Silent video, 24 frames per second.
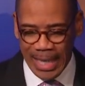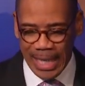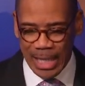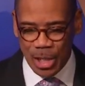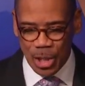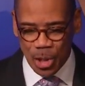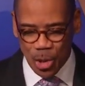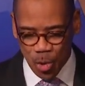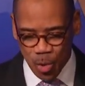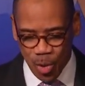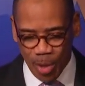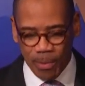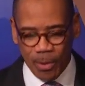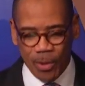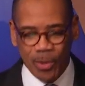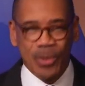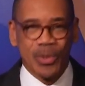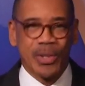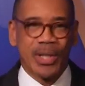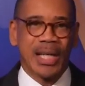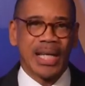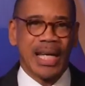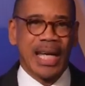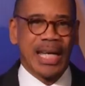In
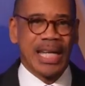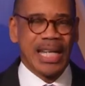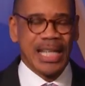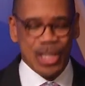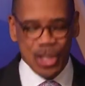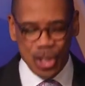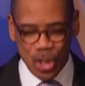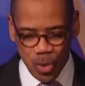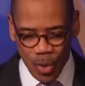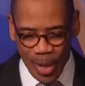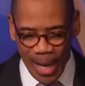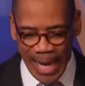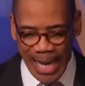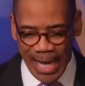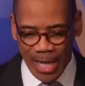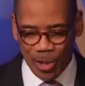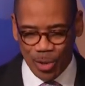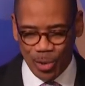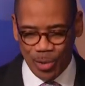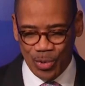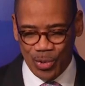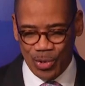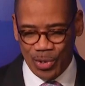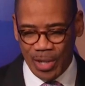trouble and in
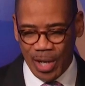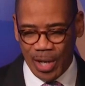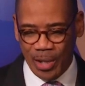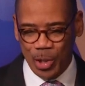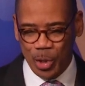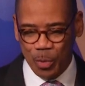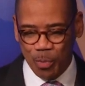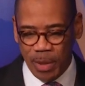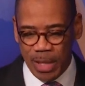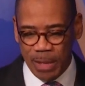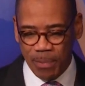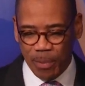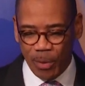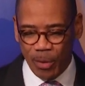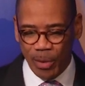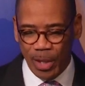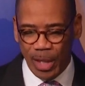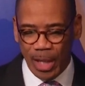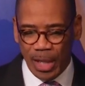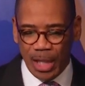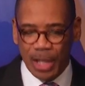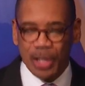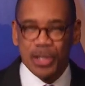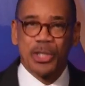trials, God's
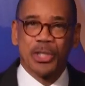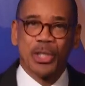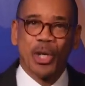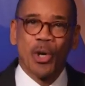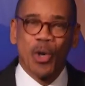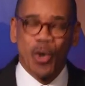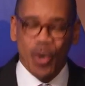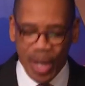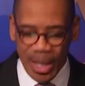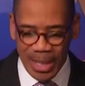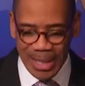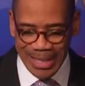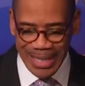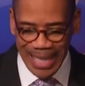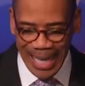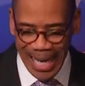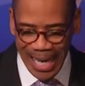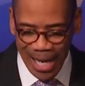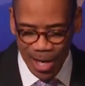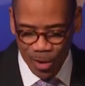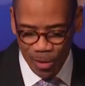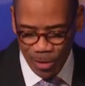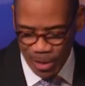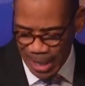people show us
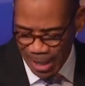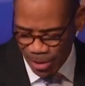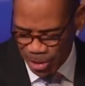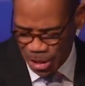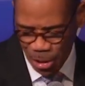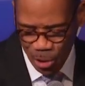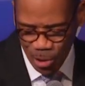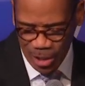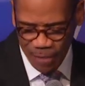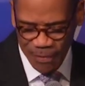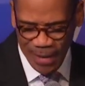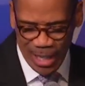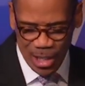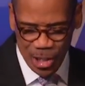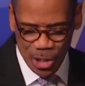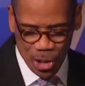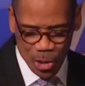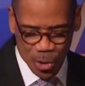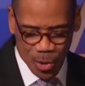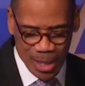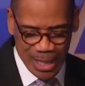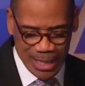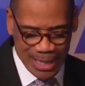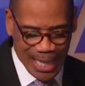how, Jehoshaphat is
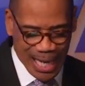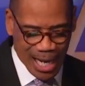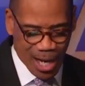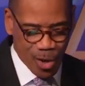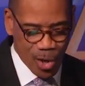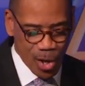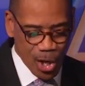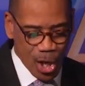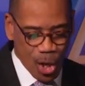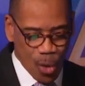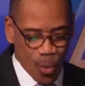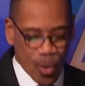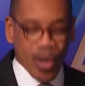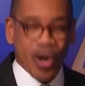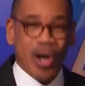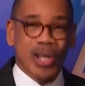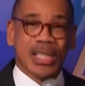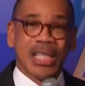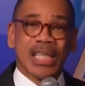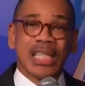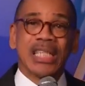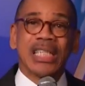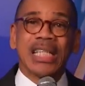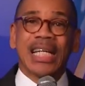showing us how we
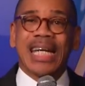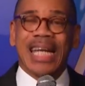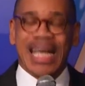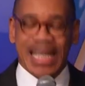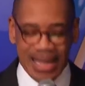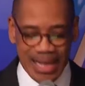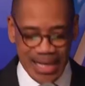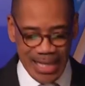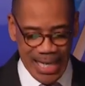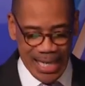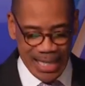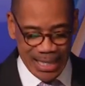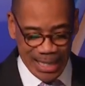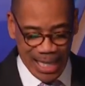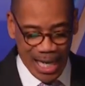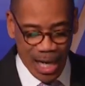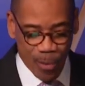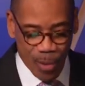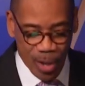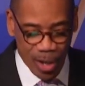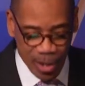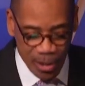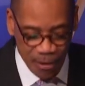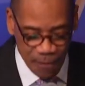ought to look at things,
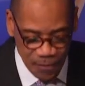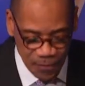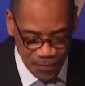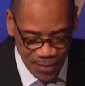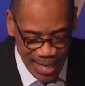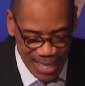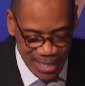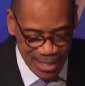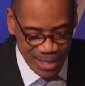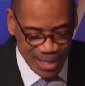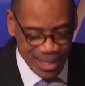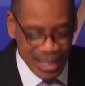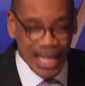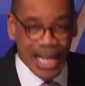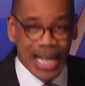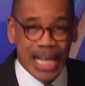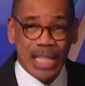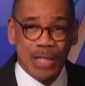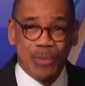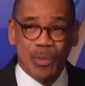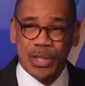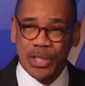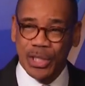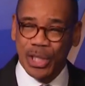how we ought to face
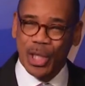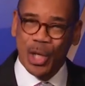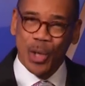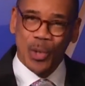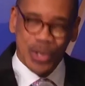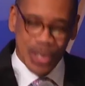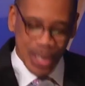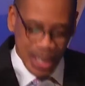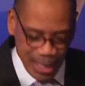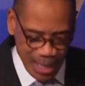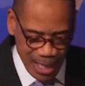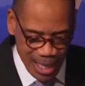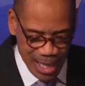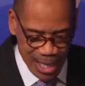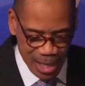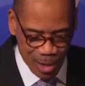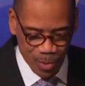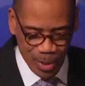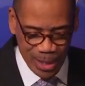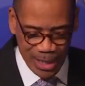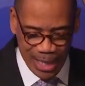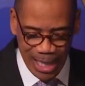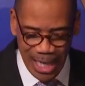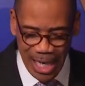things. We should go to
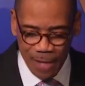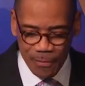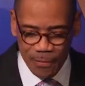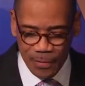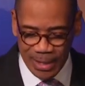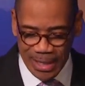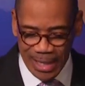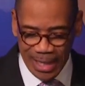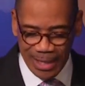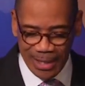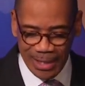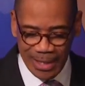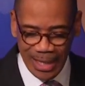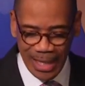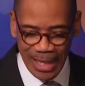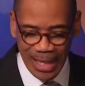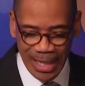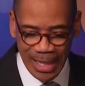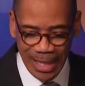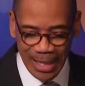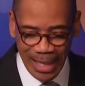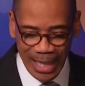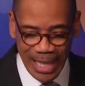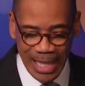God with confidence.
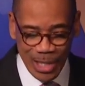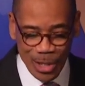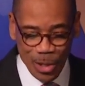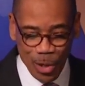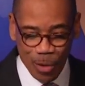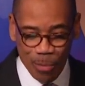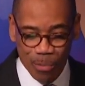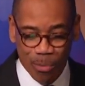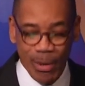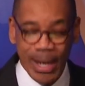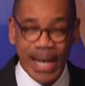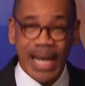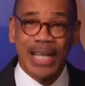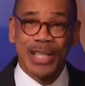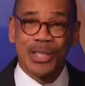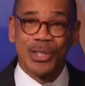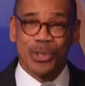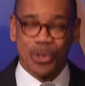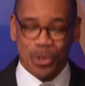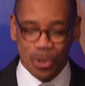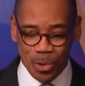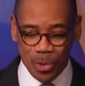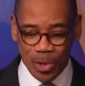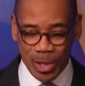He's going to bring
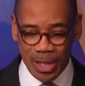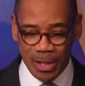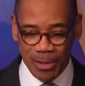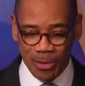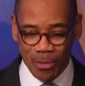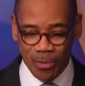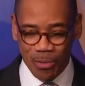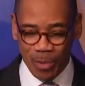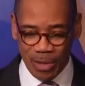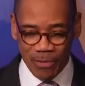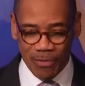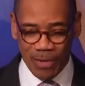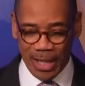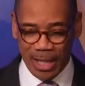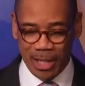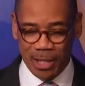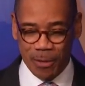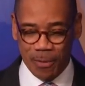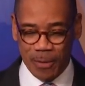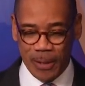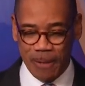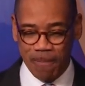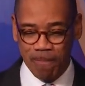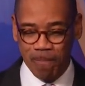us through it with
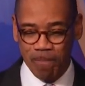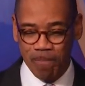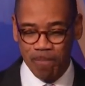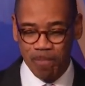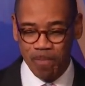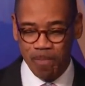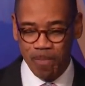victory.